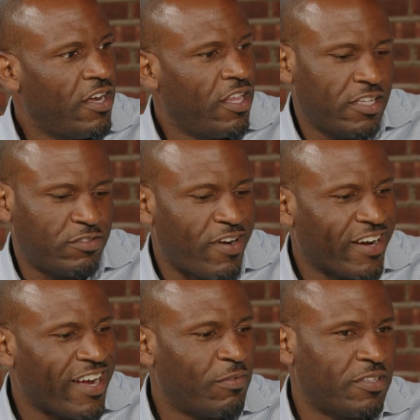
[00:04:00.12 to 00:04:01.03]
let's rock
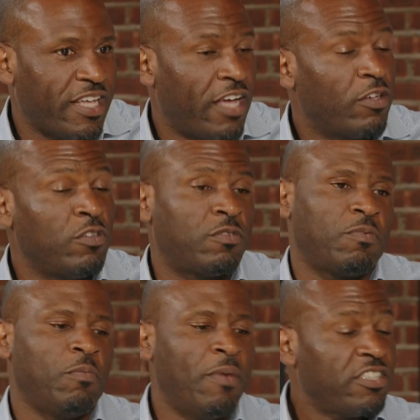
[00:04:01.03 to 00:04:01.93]
out with that.
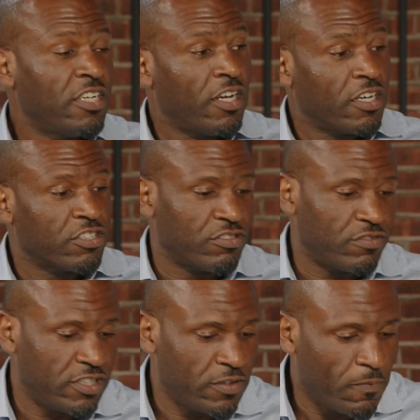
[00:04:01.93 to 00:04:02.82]
You mentioned
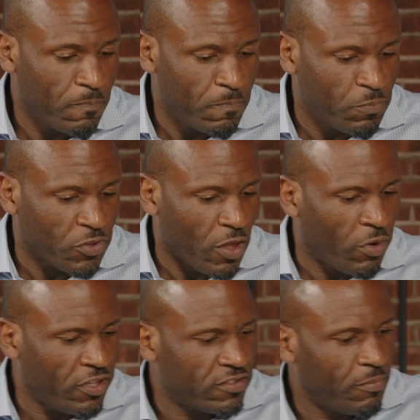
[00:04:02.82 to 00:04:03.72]
luxury.
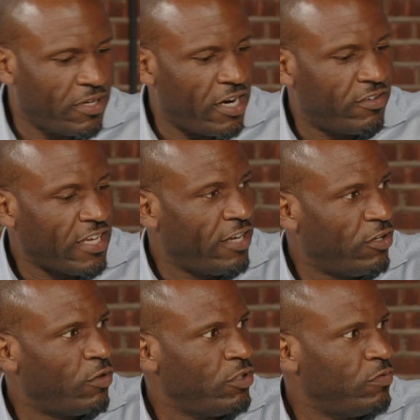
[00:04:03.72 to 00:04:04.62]
What are some of the areas? I
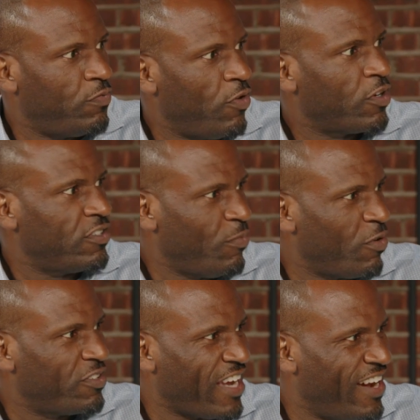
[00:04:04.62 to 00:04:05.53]
know you focus
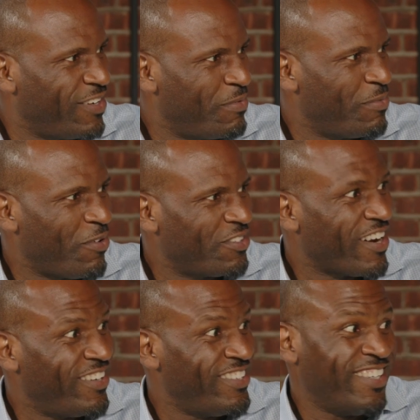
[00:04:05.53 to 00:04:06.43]
Morris County, but Morris
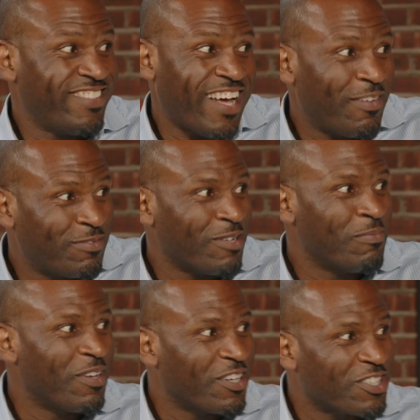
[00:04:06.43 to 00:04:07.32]
County does have
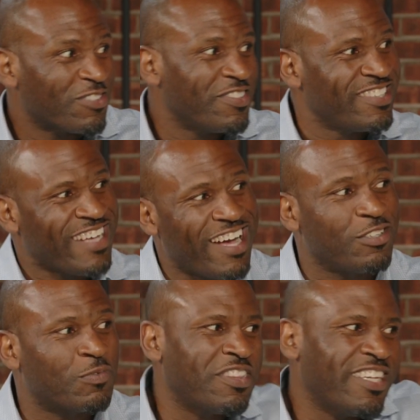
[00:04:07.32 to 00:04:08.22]
some luxury
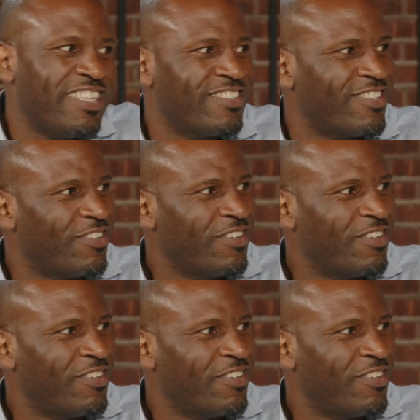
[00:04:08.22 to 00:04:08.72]
towns within it. So